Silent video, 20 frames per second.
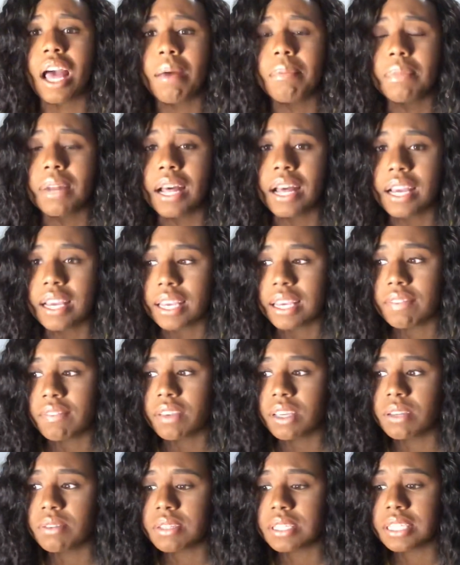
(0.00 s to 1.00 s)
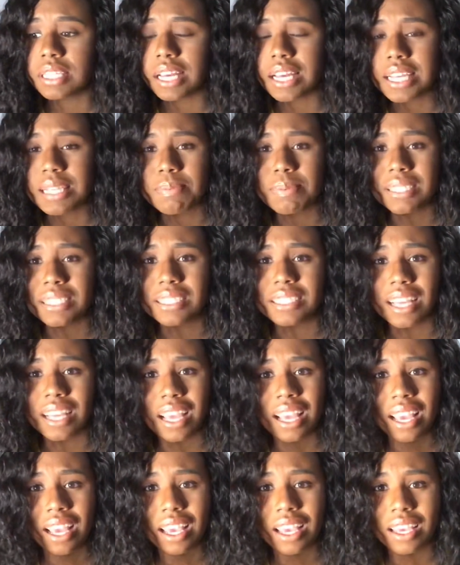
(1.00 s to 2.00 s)
I'm not giving you sex, but
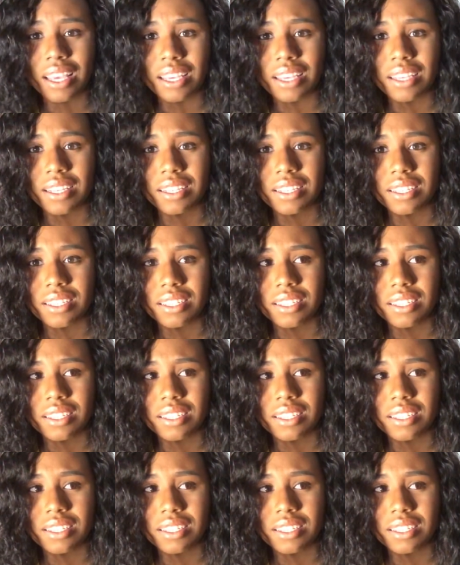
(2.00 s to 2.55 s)
dang.